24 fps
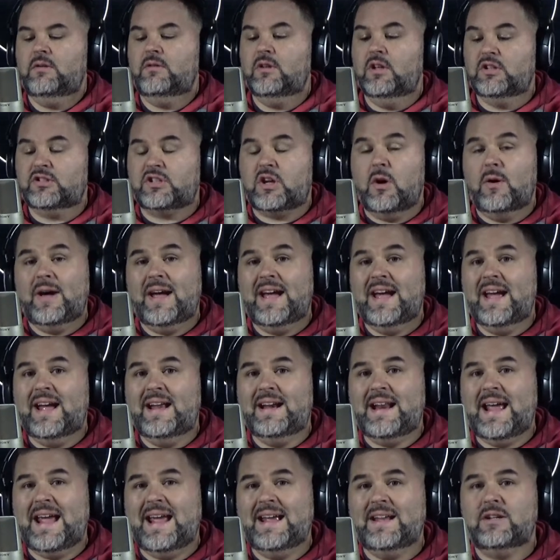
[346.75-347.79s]
let's go
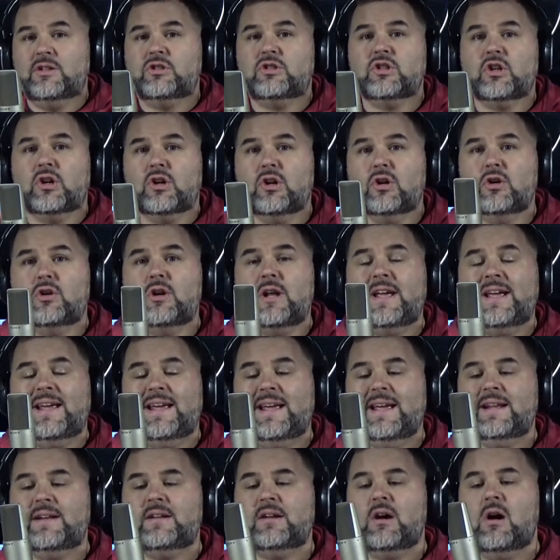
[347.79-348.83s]
ahead and turn
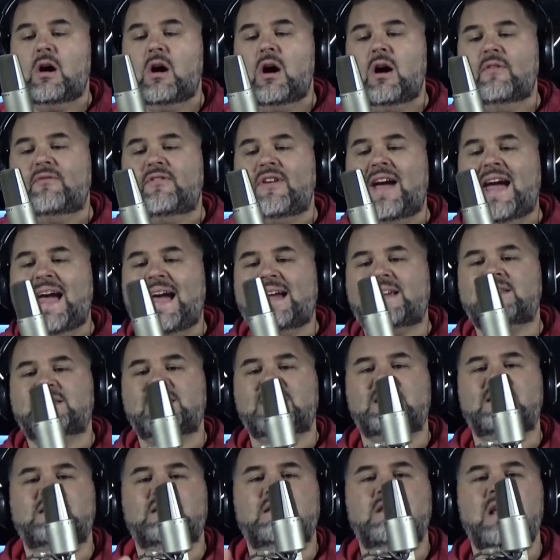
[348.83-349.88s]
it off
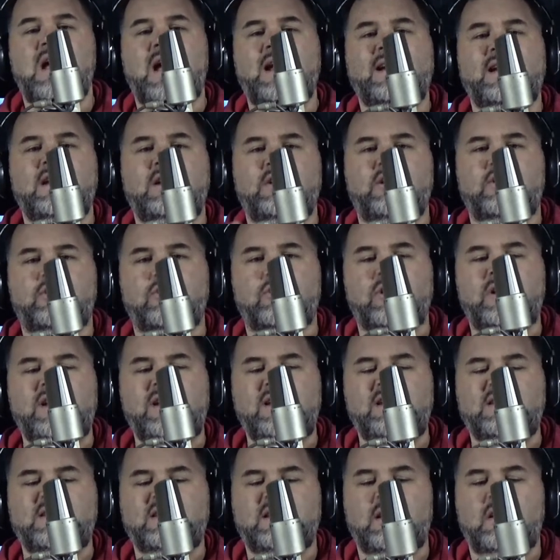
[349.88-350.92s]
axis ninety
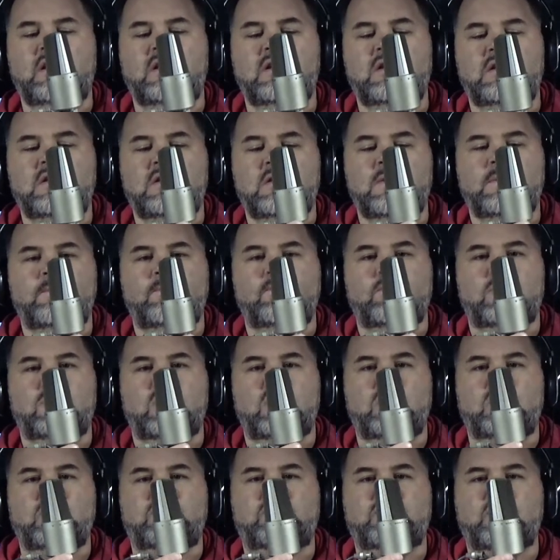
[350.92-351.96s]
degrees.
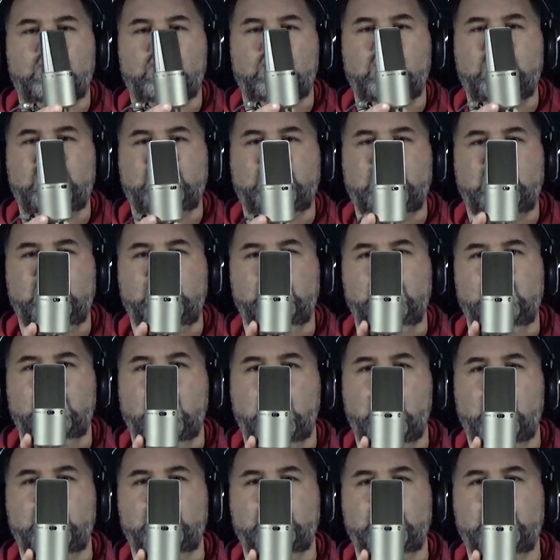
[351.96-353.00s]
Going to turn it
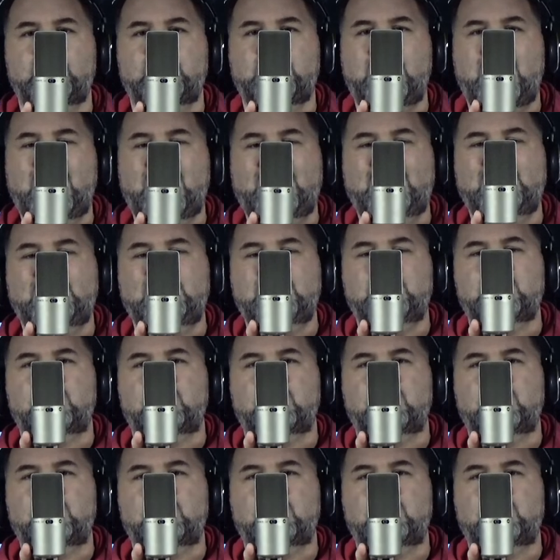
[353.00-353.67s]
one hundred eighty